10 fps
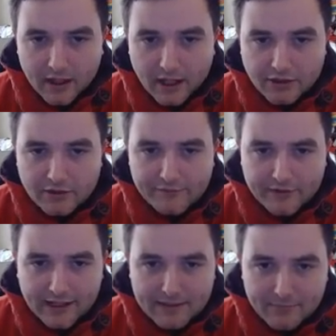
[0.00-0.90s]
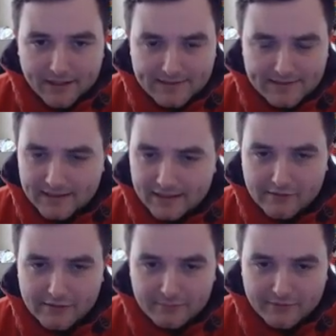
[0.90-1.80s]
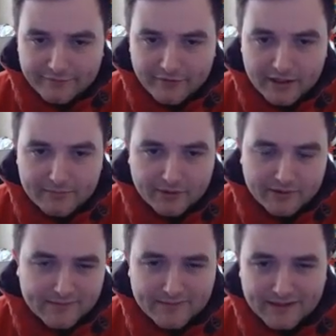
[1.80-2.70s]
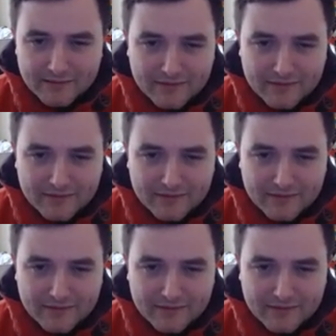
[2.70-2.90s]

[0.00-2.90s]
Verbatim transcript: I knew if it came back to here, I'd be fine because I was thinking,